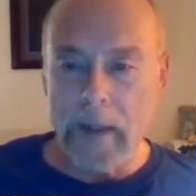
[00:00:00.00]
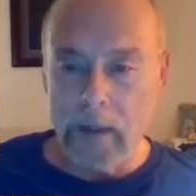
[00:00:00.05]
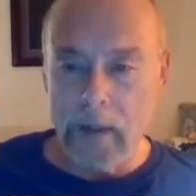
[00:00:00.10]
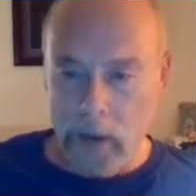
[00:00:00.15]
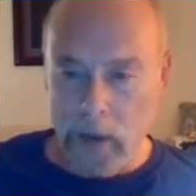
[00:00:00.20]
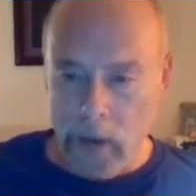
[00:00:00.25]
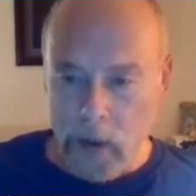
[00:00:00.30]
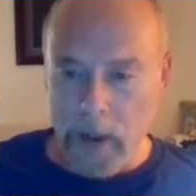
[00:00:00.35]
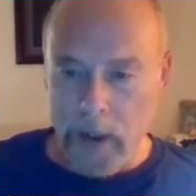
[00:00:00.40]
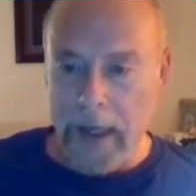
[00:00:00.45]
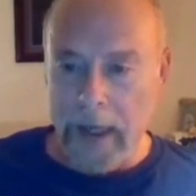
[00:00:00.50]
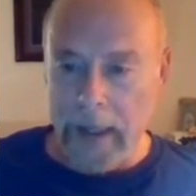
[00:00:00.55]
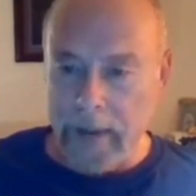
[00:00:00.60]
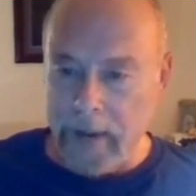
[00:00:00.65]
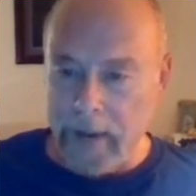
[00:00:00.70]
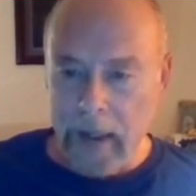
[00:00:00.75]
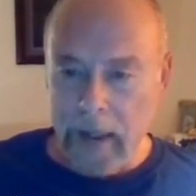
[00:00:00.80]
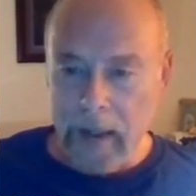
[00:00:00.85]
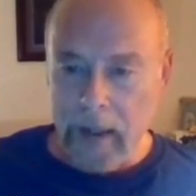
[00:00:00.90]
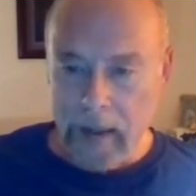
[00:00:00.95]
He knew
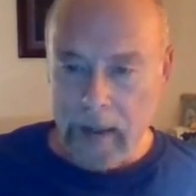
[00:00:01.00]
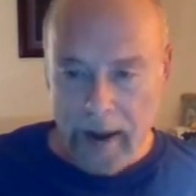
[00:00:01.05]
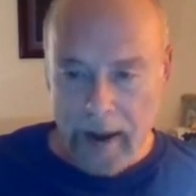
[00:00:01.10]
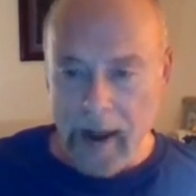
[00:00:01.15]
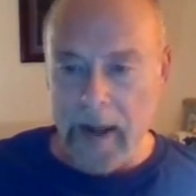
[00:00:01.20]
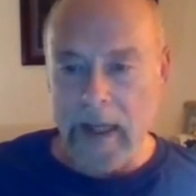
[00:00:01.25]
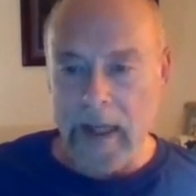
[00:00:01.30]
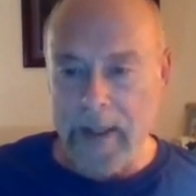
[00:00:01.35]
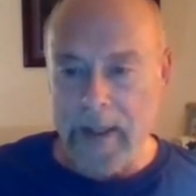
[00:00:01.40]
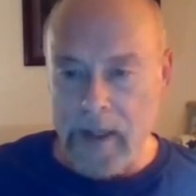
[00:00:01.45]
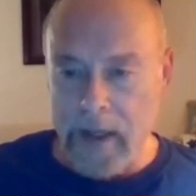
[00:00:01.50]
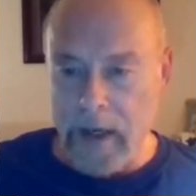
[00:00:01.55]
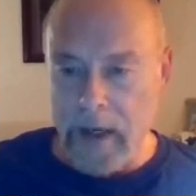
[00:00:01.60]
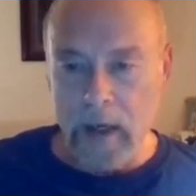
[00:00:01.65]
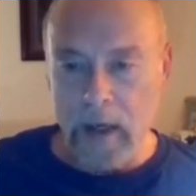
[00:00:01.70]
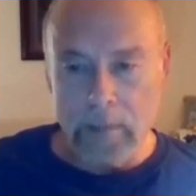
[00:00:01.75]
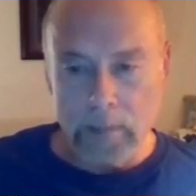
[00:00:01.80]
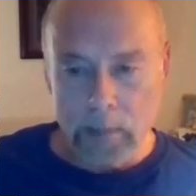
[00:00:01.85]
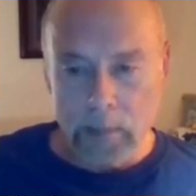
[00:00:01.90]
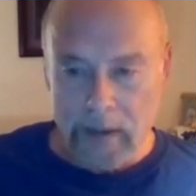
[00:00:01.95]
that, yeah, he's
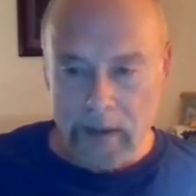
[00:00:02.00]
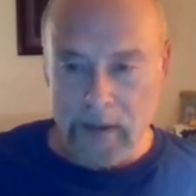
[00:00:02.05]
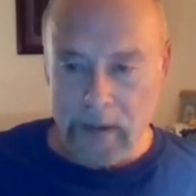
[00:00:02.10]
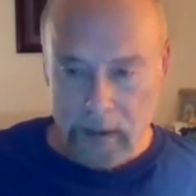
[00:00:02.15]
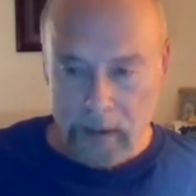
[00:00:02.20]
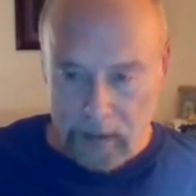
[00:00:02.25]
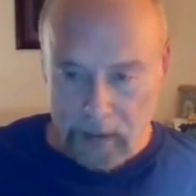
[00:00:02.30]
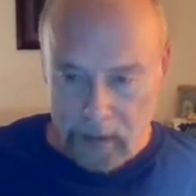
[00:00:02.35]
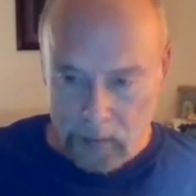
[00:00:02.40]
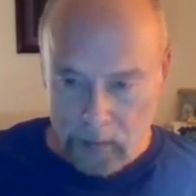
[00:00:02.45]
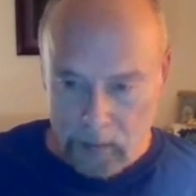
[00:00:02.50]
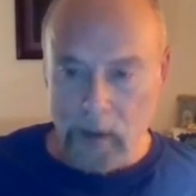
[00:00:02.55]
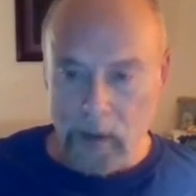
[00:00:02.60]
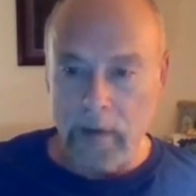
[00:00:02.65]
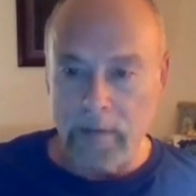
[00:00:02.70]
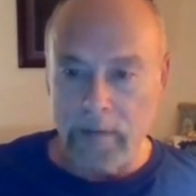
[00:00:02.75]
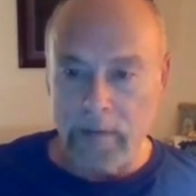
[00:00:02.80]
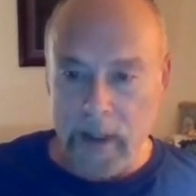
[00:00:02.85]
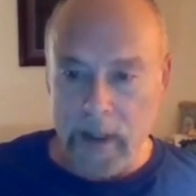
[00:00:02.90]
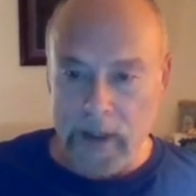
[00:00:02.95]
dead, but we're
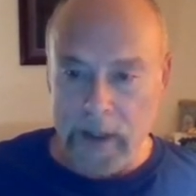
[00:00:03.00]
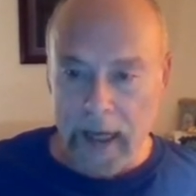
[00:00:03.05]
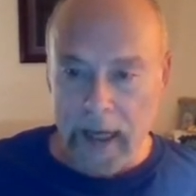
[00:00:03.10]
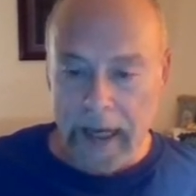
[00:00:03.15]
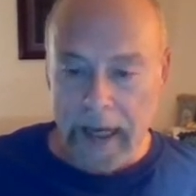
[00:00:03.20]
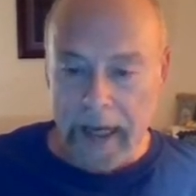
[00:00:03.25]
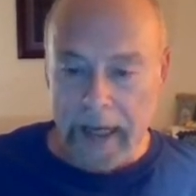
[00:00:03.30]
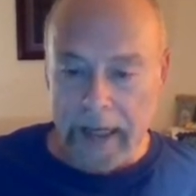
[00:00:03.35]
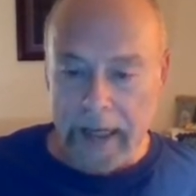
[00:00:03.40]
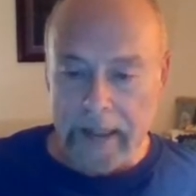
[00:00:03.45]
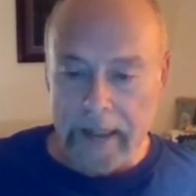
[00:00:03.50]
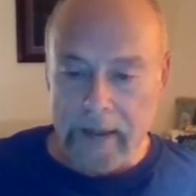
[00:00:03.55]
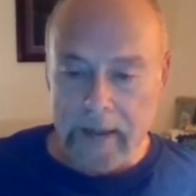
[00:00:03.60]
going to fix that.